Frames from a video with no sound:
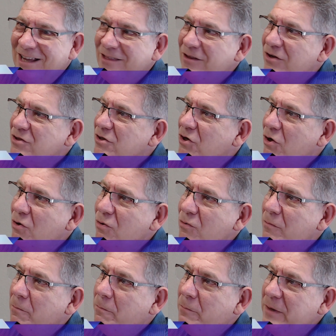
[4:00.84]
There's no
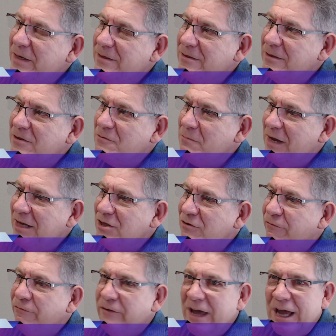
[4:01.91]
business
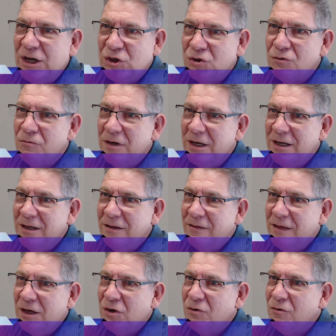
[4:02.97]
manufacturing
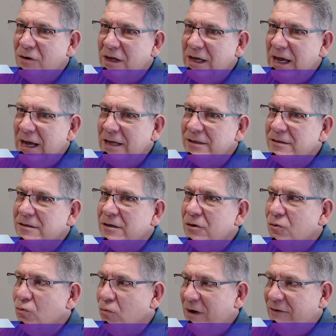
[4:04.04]
that creates
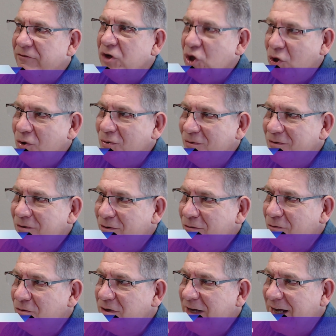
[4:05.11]
revenue
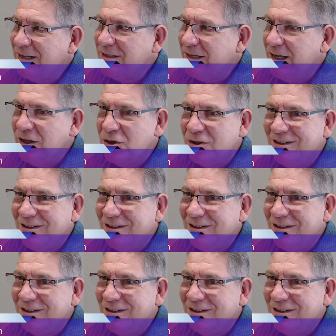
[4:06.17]
through taxation.